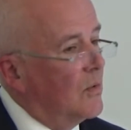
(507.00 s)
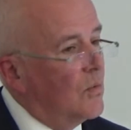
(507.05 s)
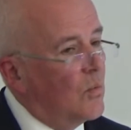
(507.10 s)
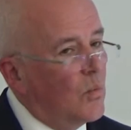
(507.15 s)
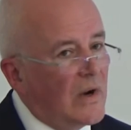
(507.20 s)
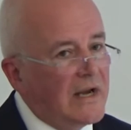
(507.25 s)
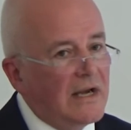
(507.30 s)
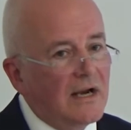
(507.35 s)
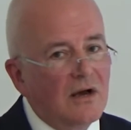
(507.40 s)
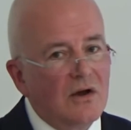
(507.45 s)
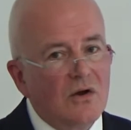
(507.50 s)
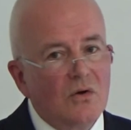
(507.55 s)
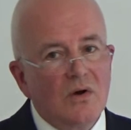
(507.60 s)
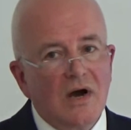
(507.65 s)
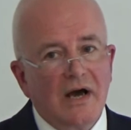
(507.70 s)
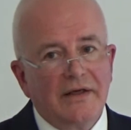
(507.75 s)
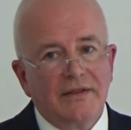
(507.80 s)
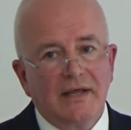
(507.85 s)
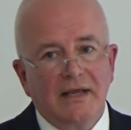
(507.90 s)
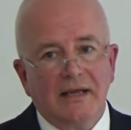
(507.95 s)
We
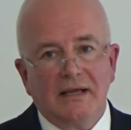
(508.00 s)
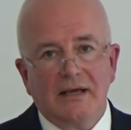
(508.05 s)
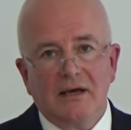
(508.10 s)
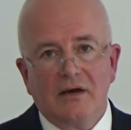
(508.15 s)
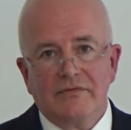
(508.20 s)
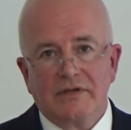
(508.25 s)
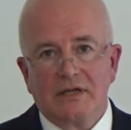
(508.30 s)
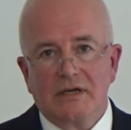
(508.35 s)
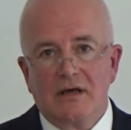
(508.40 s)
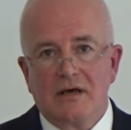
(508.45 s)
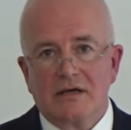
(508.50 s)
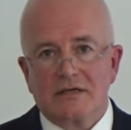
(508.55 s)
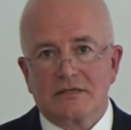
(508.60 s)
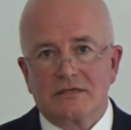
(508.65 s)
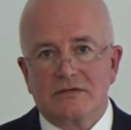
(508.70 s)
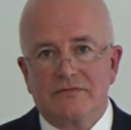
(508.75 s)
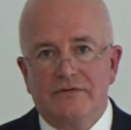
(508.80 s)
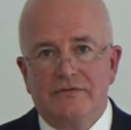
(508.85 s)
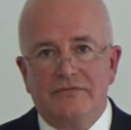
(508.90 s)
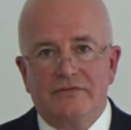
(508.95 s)
know, I think, over the
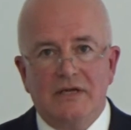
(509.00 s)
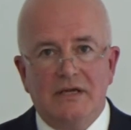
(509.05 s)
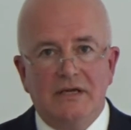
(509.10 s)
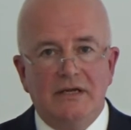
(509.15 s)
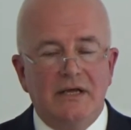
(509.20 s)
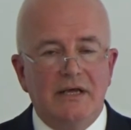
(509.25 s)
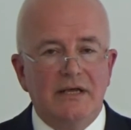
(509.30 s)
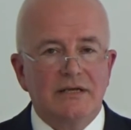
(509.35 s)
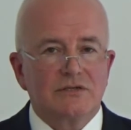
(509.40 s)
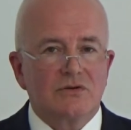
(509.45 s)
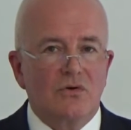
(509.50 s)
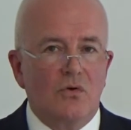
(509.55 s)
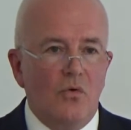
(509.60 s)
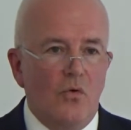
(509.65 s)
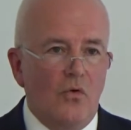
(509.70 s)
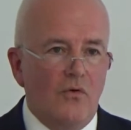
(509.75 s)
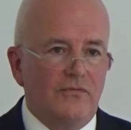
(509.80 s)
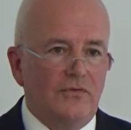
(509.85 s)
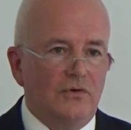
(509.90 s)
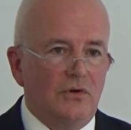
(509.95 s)
last 15 years, an
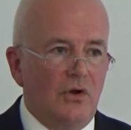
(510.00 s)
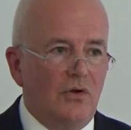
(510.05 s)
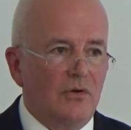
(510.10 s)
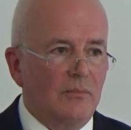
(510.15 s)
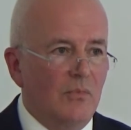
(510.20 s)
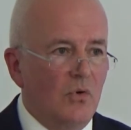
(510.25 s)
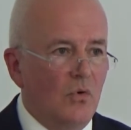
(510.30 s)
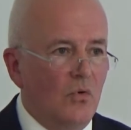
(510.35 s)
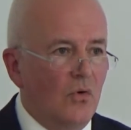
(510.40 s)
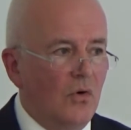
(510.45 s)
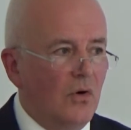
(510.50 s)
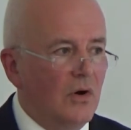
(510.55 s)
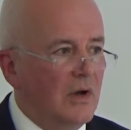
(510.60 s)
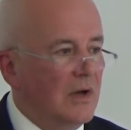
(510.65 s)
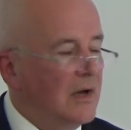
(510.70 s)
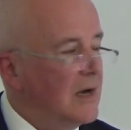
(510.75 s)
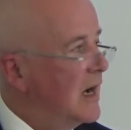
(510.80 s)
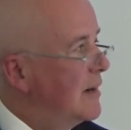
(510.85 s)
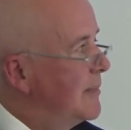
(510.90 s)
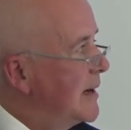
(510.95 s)
awful lot more
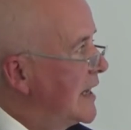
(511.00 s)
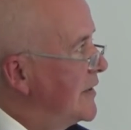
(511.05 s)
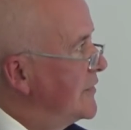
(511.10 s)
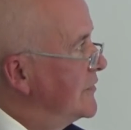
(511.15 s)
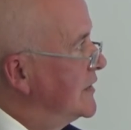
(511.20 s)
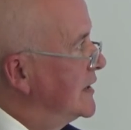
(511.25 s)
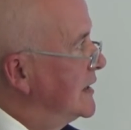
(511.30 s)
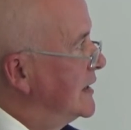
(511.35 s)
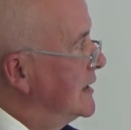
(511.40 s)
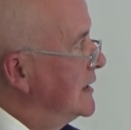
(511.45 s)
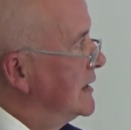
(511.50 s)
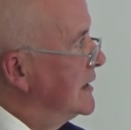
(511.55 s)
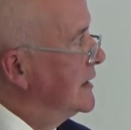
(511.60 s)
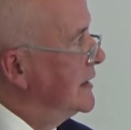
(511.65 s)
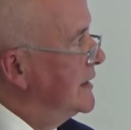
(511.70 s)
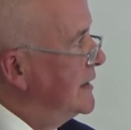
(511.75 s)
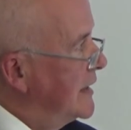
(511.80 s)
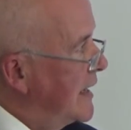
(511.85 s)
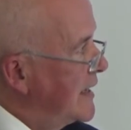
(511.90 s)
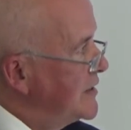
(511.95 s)
about the
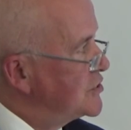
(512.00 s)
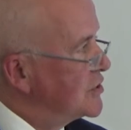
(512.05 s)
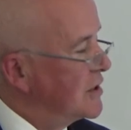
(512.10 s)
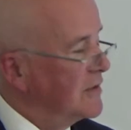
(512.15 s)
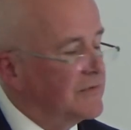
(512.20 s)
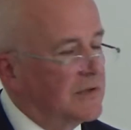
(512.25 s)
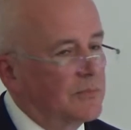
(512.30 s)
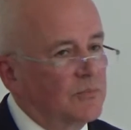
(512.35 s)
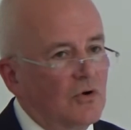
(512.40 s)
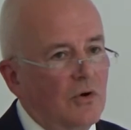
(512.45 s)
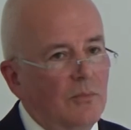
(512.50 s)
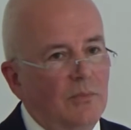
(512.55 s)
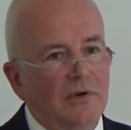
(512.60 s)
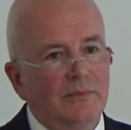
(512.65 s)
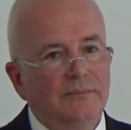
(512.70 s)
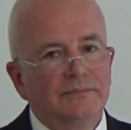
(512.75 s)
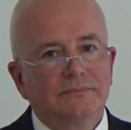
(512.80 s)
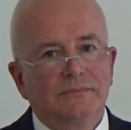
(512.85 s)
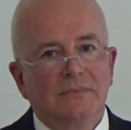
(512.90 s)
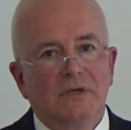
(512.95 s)
nature of the
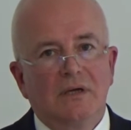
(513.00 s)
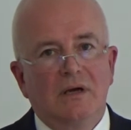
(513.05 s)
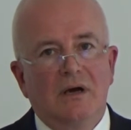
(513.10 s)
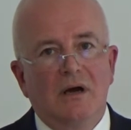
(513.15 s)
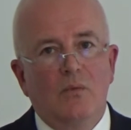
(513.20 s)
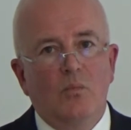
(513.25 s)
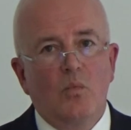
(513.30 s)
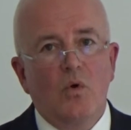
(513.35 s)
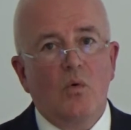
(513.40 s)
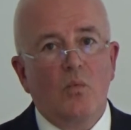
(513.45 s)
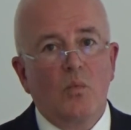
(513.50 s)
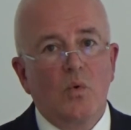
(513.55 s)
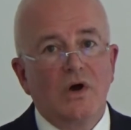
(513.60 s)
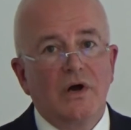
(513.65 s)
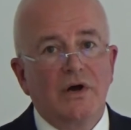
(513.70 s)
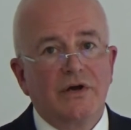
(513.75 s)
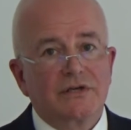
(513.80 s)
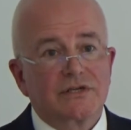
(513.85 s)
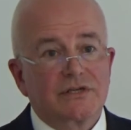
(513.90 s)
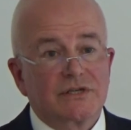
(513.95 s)
problem and what
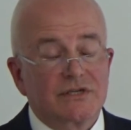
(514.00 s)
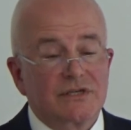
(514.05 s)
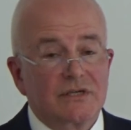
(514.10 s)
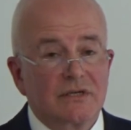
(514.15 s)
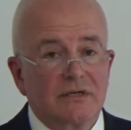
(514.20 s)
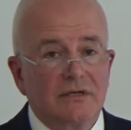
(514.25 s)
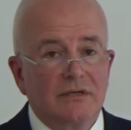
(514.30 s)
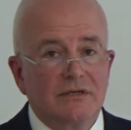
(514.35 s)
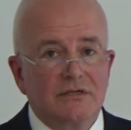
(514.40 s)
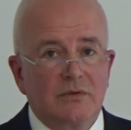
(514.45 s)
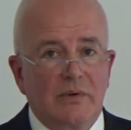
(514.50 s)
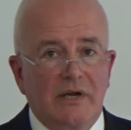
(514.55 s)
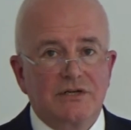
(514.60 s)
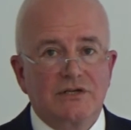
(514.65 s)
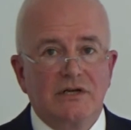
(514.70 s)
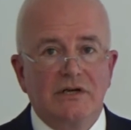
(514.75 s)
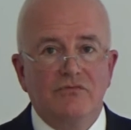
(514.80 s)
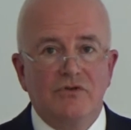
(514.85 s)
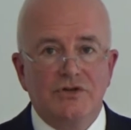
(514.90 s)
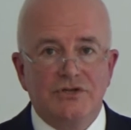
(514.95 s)
works to
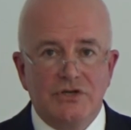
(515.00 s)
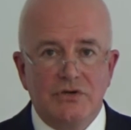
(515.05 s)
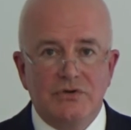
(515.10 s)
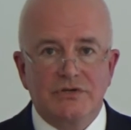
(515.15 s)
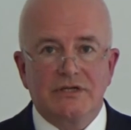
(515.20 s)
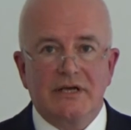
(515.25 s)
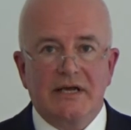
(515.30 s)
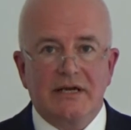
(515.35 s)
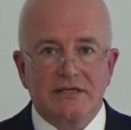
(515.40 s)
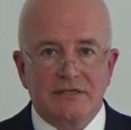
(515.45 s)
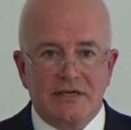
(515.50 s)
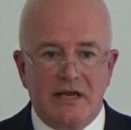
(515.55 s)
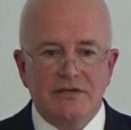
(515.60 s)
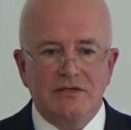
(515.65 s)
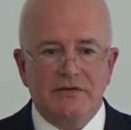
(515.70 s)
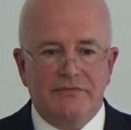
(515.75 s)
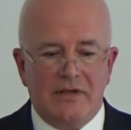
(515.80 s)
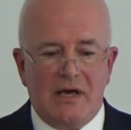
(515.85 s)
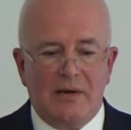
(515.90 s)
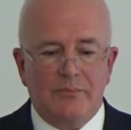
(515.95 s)
actually reduce the
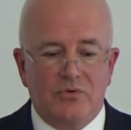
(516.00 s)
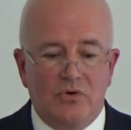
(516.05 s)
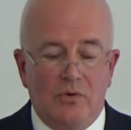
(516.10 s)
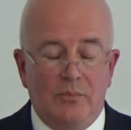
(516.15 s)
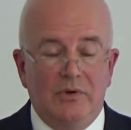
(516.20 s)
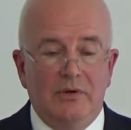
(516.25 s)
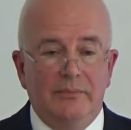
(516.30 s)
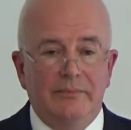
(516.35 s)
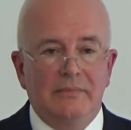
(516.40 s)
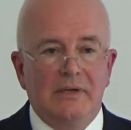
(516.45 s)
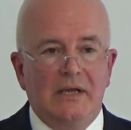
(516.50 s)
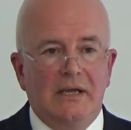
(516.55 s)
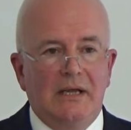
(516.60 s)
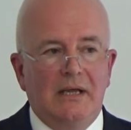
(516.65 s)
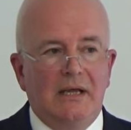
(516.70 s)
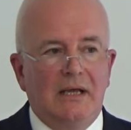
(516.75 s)
extent of that problem.